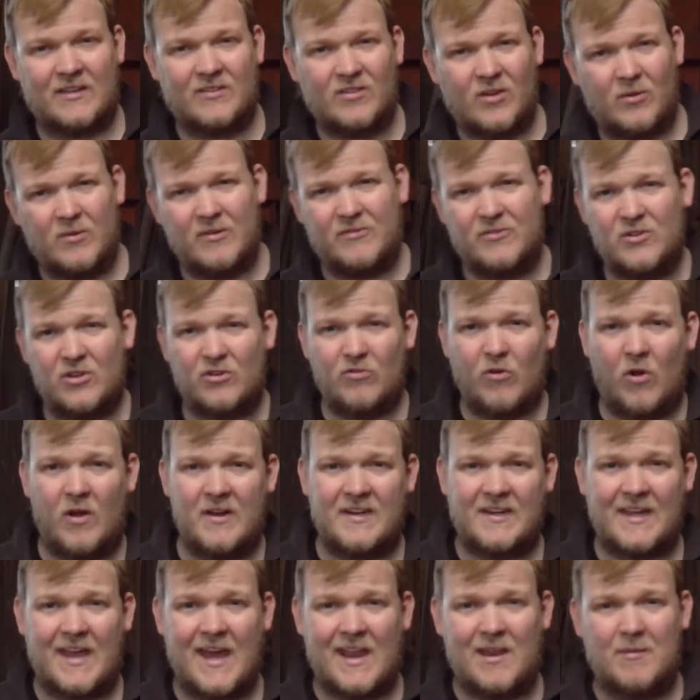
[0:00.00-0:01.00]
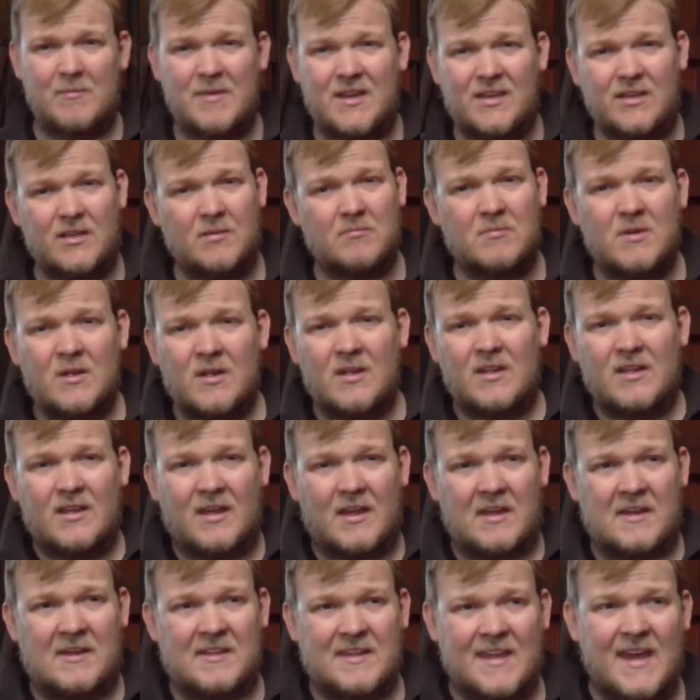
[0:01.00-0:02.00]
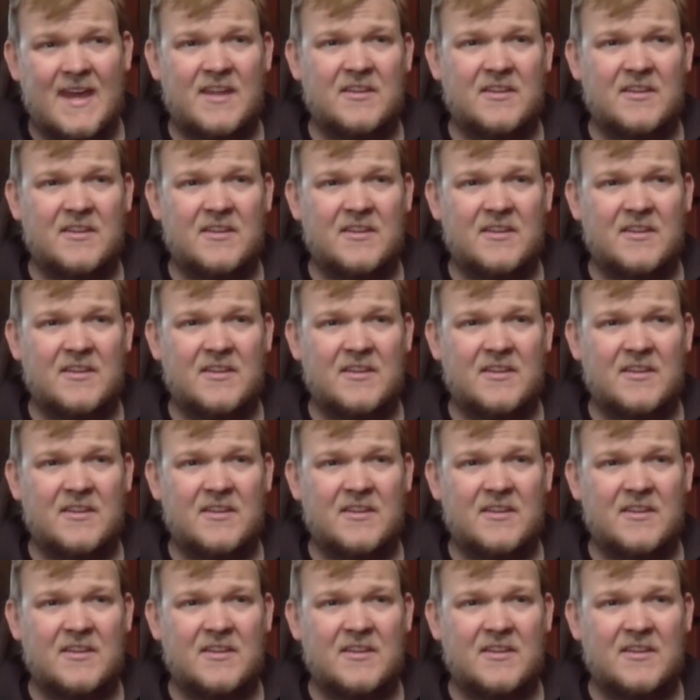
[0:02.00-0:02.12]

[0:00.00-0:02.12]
So if you're grinding aluminium, yeah,